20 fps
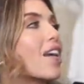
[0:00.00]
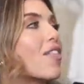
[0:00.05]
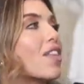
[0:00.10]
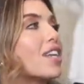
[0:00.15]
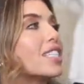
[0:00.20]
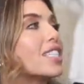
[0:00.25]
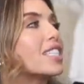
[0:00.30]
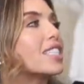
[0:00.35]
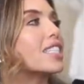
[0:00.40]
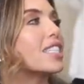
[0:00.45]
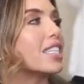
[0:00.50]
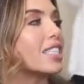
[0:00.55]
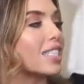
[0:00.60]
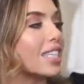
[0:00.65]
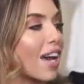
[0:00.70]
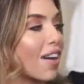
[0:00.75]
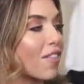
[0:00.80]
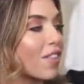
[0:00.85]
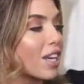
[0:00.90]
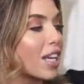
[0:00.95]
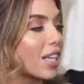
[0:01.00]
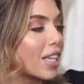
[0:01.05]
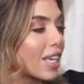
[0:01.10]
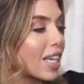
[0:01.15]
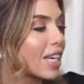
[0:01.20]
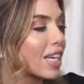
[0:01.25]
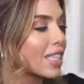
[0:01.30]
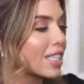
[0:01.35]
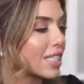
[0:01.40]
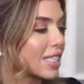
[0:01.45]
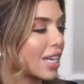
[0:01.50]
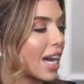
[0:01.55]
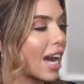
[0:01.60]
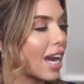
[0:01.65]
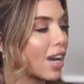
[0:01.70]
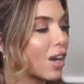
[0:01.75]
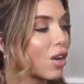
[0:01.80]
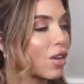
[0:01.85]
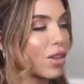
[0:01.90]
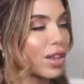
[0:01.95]
And this is definitely a
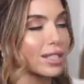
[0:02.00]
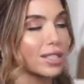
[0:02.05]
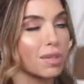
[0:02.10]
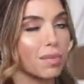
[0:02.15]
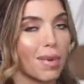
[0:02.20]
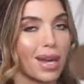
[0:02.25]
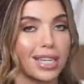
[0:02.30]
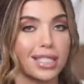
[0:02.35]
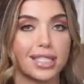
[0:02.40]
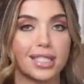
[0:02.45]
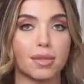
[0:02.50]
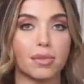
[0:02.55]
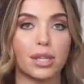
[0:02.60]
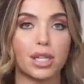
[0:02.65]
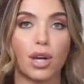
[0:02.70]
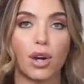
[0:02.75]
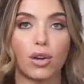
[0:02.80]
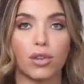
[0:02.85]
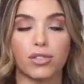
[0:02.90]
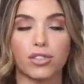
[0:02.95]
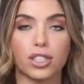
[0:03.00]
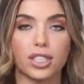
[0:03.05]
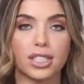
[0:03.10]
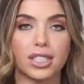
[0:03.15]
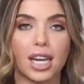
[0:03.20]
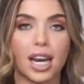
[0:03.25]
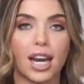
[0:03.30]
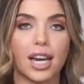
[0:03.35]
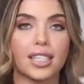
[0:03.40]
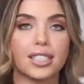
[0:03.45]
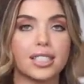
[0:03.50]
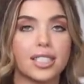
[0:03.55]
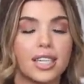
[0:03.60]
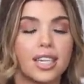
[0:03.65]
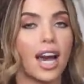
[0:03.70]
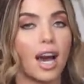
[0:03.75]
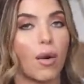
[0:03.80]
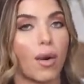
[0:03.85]
style that's meant to be oversized.